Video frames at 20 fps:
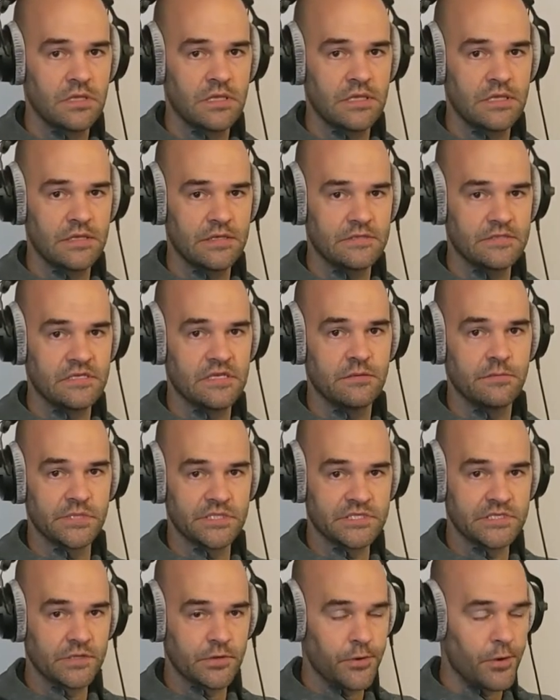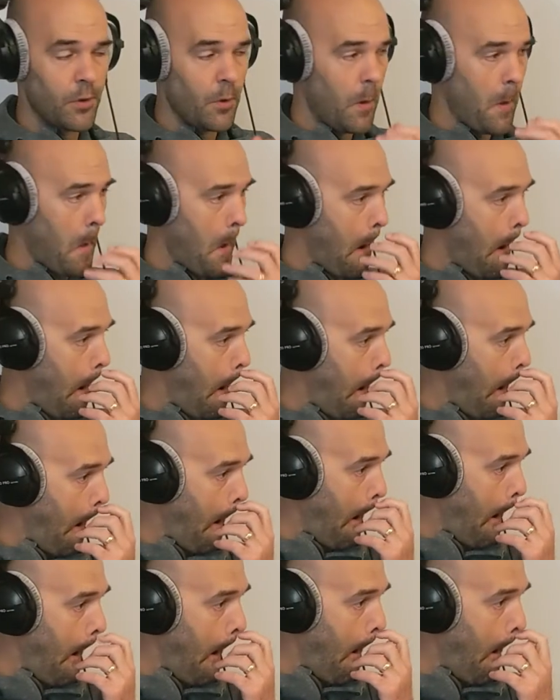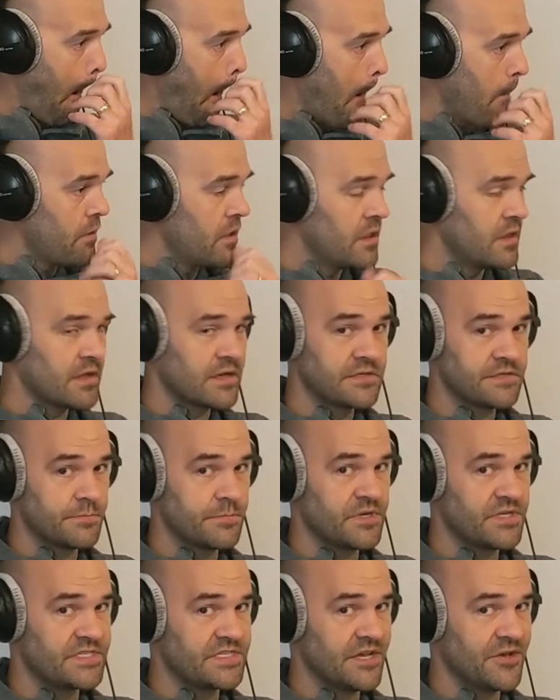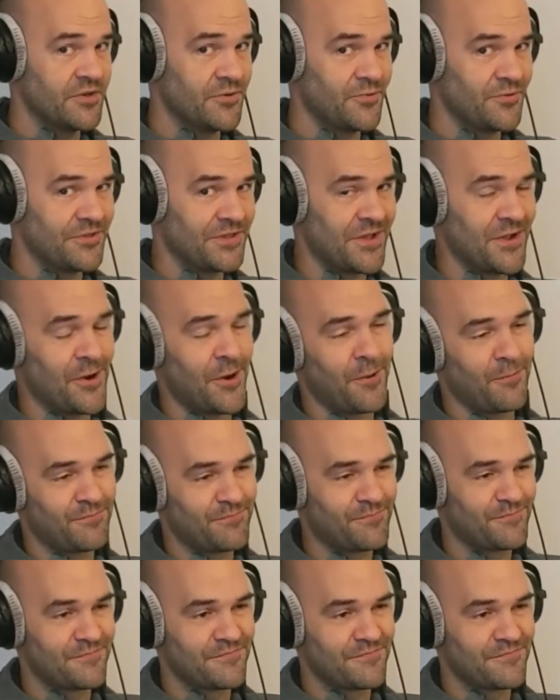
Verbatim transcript: is immaterial, because I'm going to tell you what they are.